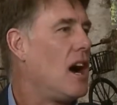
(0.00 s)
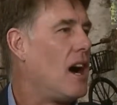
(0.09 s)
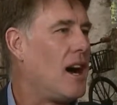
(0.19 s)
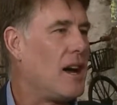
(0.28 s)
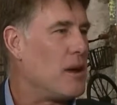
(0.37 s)

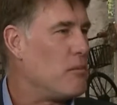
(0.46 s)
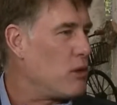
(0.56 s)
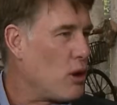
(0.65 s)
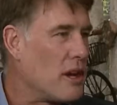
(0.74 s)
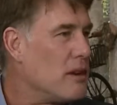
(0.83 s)
uh,
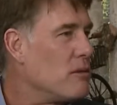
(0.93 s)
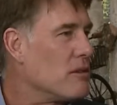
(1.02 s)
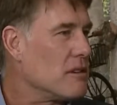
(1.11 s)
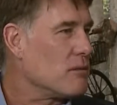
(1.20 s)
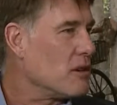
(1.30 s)
employee
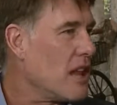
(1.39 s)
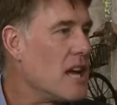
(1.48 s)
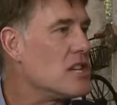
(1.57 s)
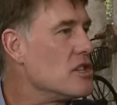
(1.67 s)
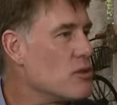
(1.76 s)
re
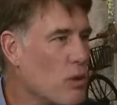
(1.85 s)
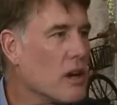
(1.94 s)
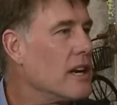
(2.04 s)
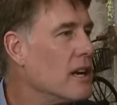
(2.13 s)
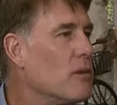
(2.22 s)
relations,
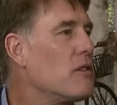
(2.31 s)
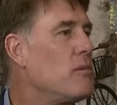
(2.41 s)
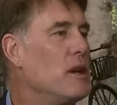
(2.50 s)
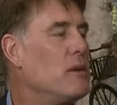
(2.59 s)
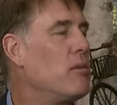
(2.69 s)
working
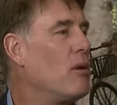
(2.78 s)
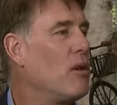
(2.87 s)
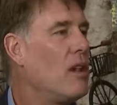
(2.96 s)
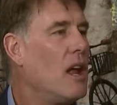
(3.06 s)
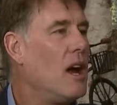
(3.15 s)
with
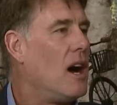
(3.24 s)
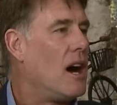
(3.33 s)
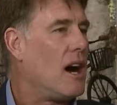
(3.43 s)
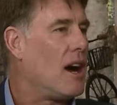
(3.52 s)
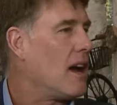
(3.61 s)
people,
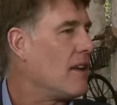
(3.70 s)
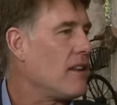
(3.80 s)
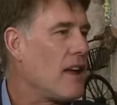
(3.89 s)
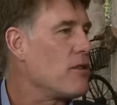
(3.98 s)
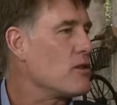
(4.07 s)
uh,
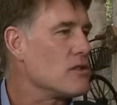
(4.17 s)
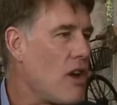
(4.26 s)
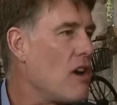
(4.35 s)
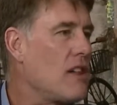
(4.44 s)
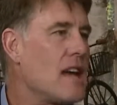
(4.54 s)
and, and, those
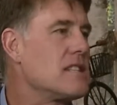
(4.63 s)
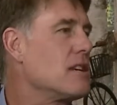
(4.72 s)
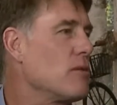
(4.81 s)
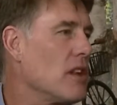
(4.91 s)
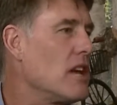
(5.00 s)
long
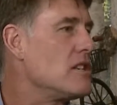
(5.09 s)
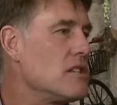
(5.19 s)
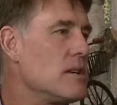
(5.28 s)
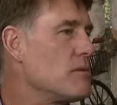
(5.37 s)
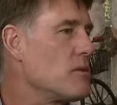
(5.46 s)
lasting
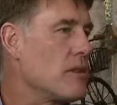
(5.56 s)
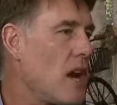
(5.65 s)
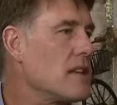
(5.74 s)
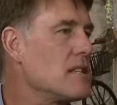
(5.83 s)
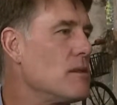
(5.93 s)
relationships with
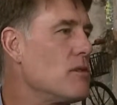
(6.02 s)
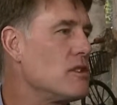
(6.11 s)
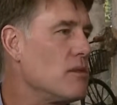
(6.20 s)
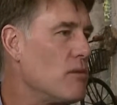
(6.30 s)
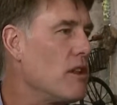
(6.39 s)

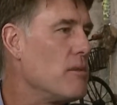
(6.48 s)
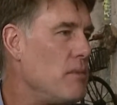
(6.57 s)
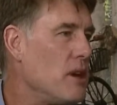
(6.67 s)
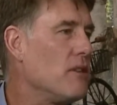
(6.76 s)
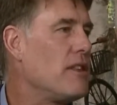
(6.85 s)
customers that really
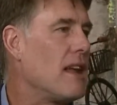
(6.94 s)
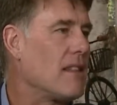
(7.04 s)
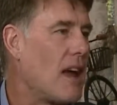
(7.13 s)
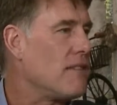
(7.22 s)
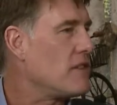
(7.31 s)
build that
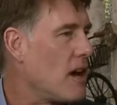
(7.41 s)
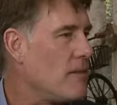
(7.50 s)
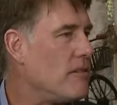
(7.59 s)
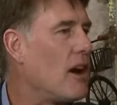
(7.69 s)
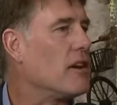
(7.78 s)

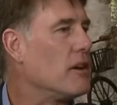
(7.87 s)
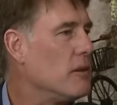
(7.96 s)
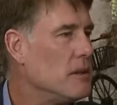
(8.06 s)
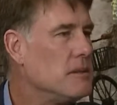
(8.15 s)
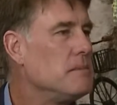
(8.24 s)
lifetime value.
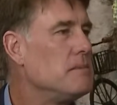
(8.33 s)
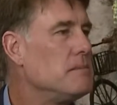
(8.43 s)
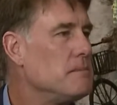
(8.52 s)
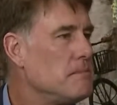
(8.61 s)
I, I,